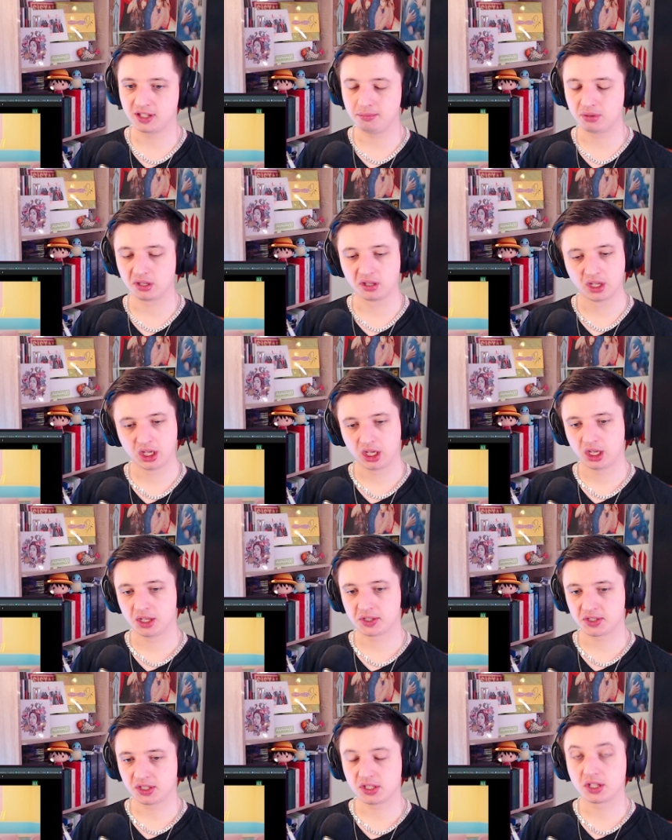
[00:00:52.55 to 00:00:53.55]
but
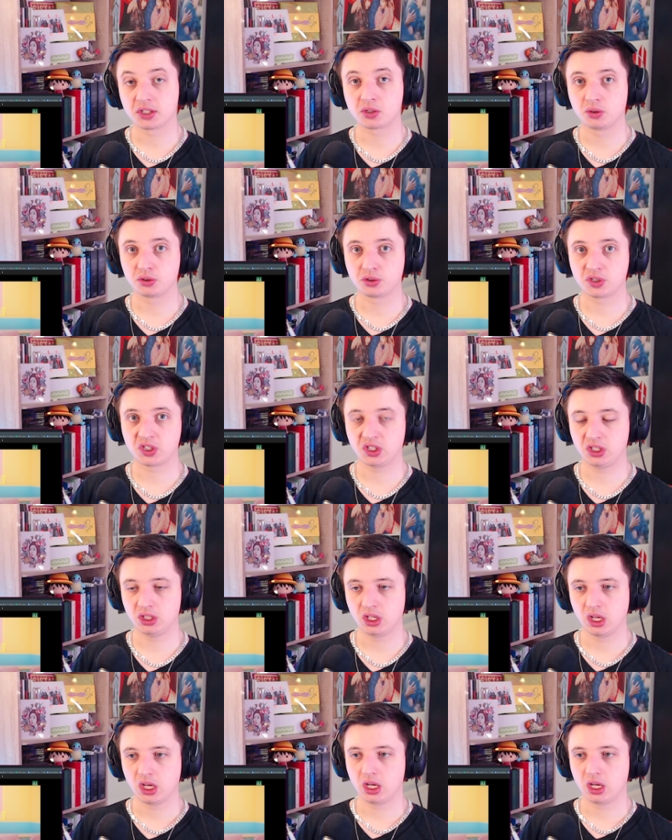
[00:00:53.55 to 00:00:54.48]
still, that's cool to see.